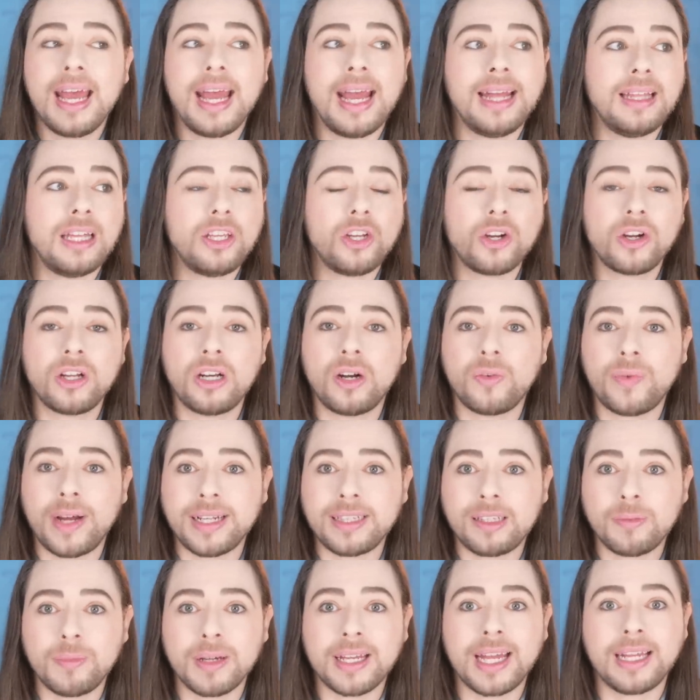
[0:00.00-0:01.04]
And then you're going to
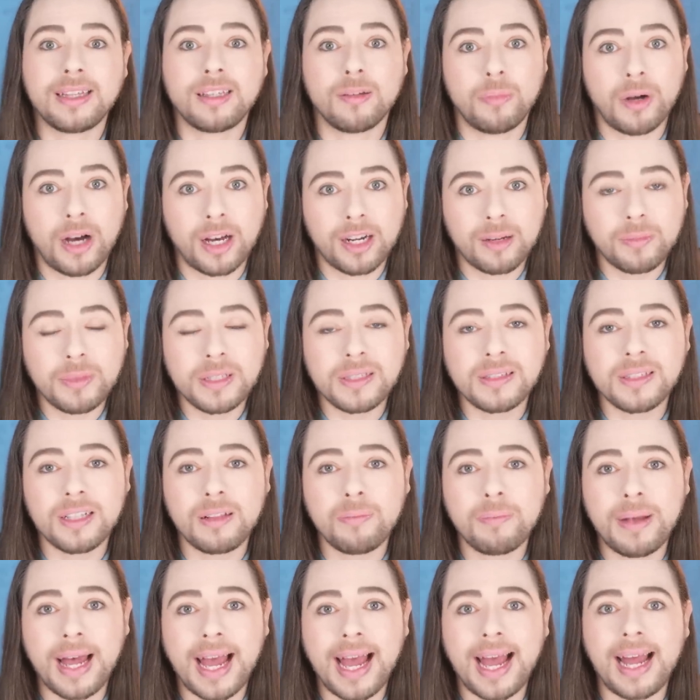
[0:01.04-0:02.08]
write them again, the bottom is
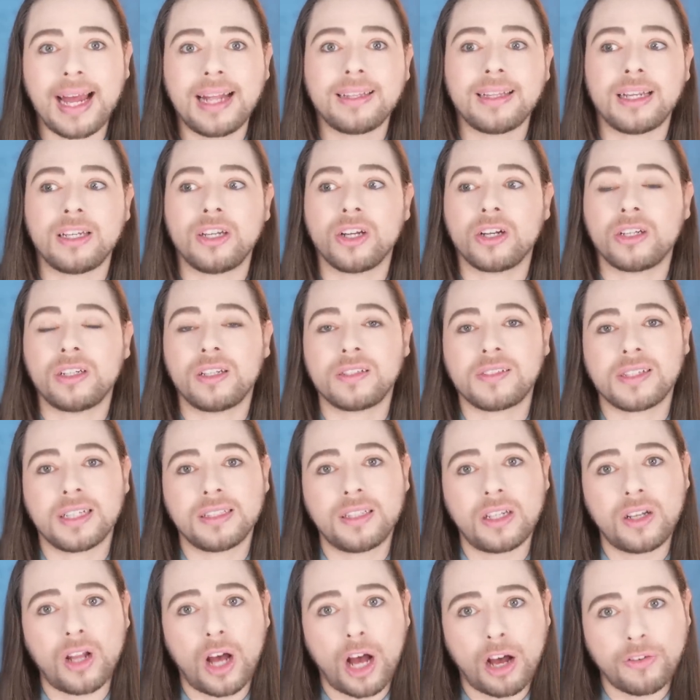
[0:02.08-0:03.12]
still bad. Then you're going to
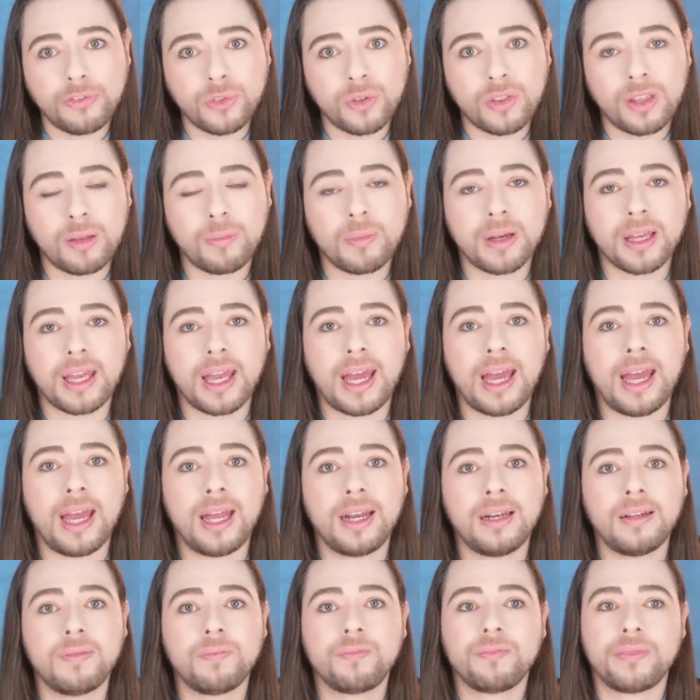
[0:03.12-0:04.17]
send it off to them
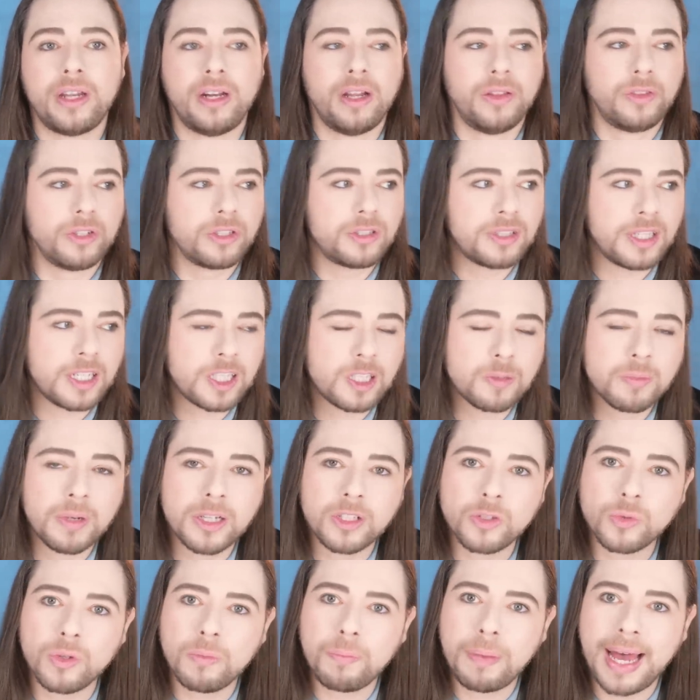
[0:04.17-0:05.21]
again. Another six
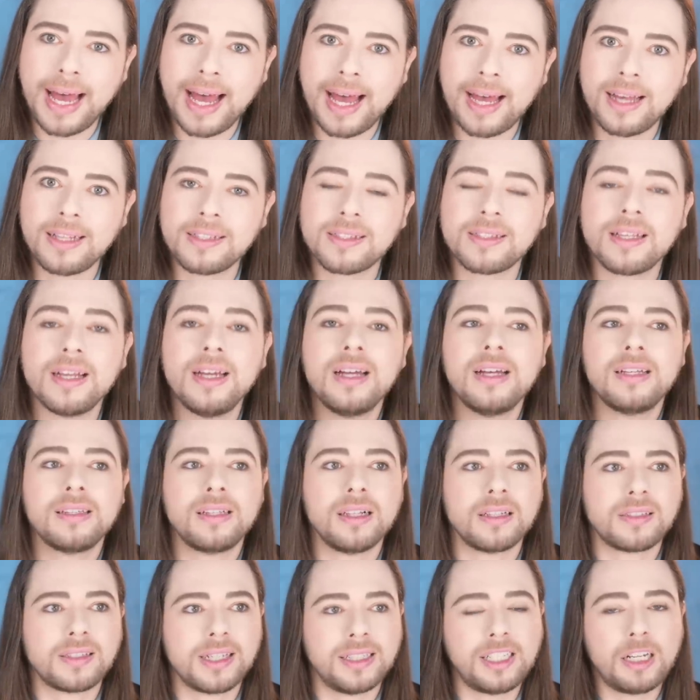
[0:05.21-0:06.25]
months will pass.
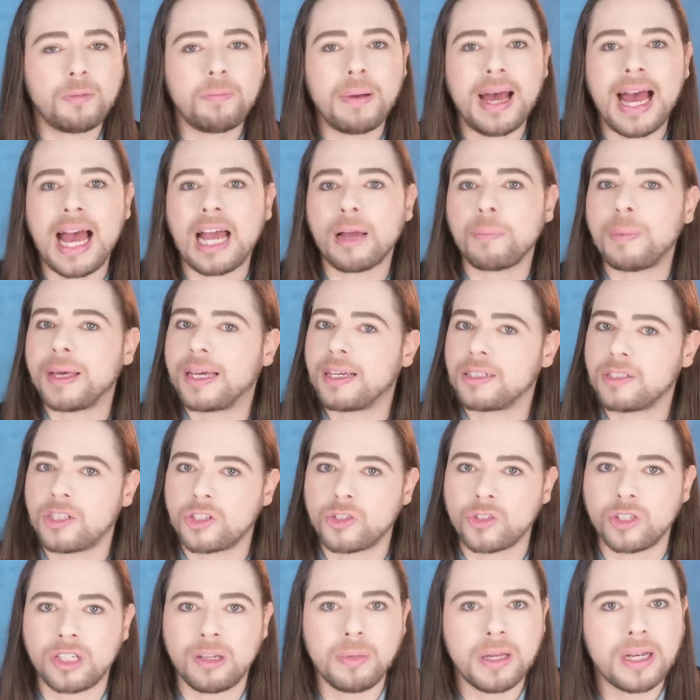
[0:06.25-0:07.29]
They'll send it back because
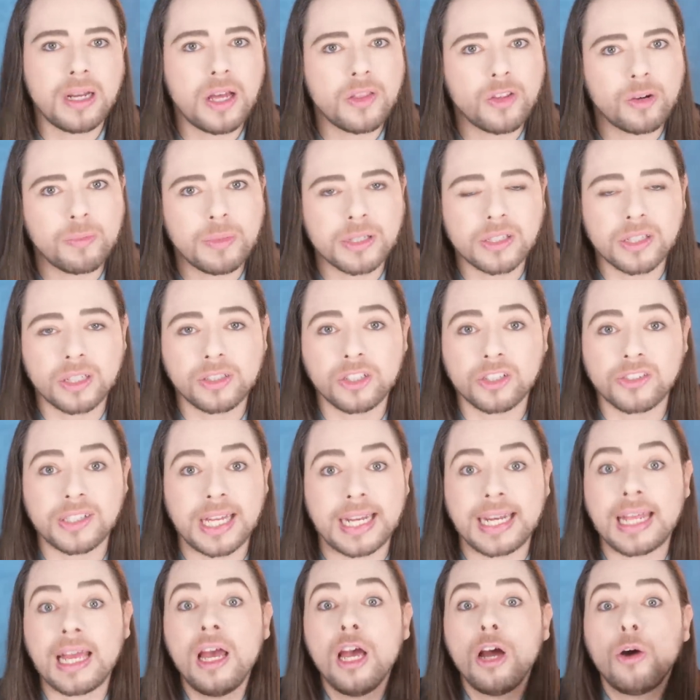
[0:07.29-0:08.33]
there's going to be another
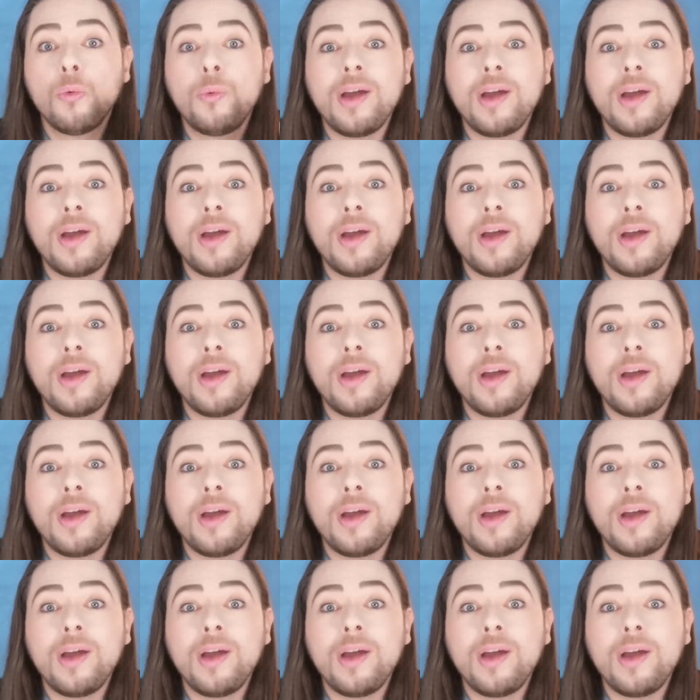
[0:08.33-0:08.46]
misunderstanding.